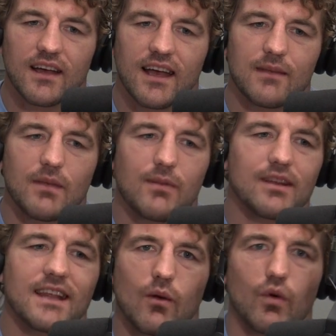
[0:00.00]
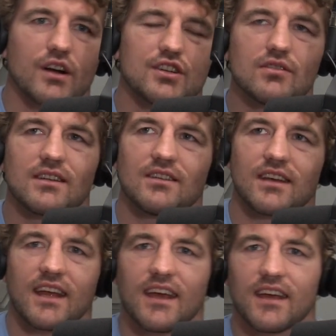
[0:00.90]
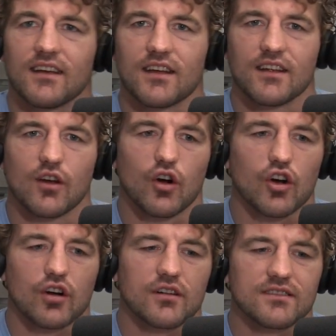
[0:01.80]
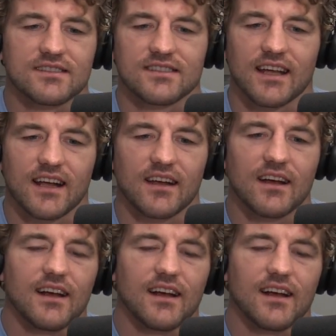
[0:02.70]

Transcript: and maybe in that one or two, then you get hit, eh, you know, hurt, sick.